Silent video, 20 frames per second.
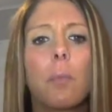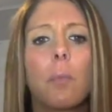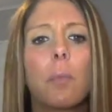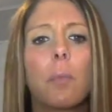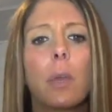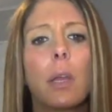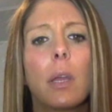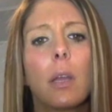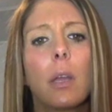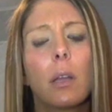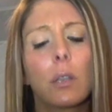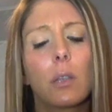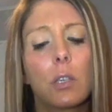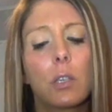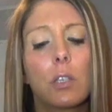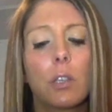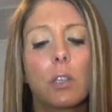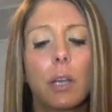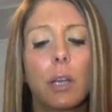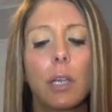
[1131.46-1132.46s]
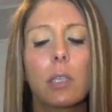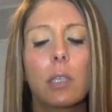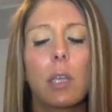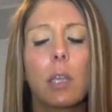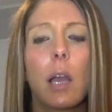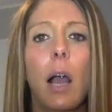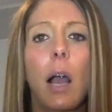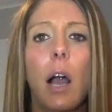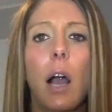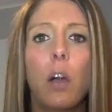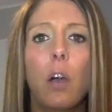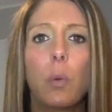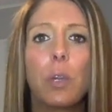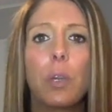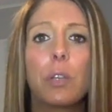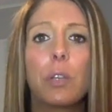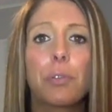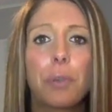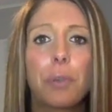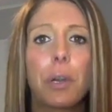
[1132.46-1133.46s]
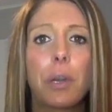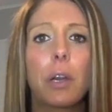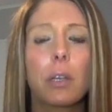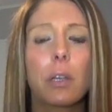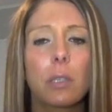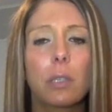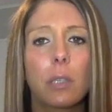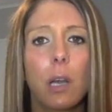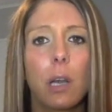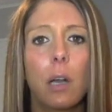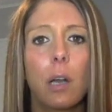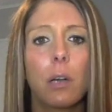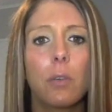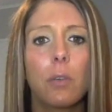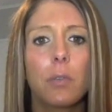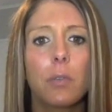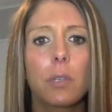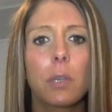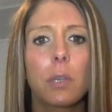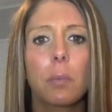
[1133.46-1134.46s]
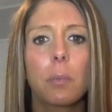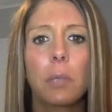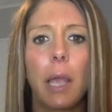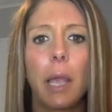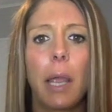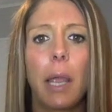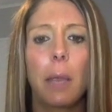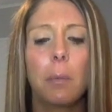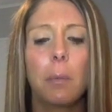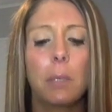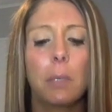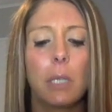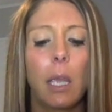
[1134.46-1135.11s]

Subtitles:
It illustrates how we treat ourselves sometimes,